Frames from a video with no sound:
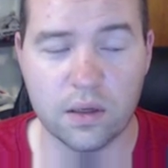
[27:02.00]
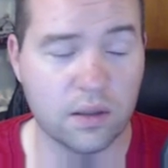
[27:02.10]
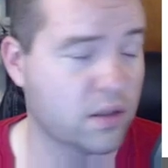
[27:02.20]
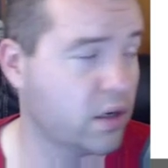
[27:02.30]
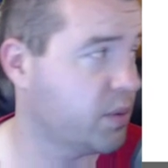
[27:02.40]

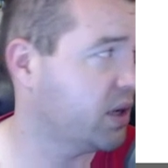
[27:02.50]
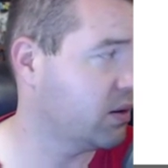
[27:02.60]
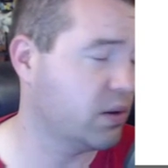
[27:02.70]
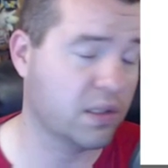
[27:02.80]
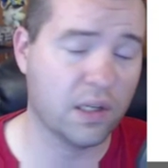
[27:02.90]
sorry about the
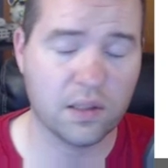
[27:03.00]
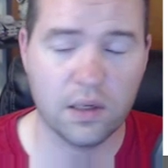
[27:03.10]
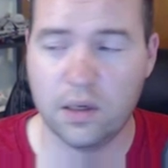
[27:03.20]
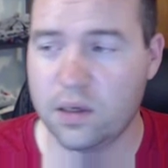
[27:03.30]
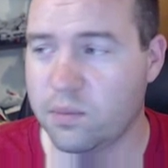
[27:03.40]
noise, guys.
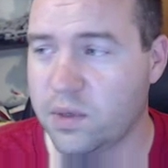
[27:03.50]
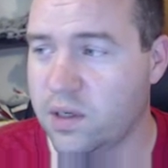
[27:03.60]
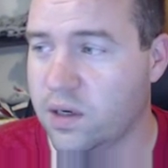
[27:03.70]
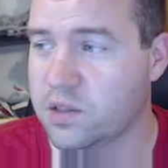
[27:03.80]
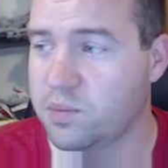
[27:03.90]
My
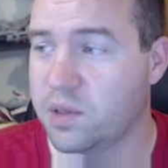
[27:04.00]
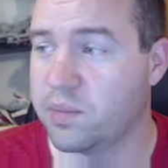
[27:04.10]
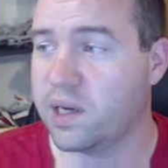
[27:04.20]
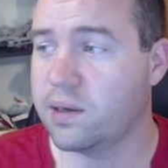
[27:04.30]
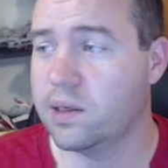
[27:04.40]
dog is being bad.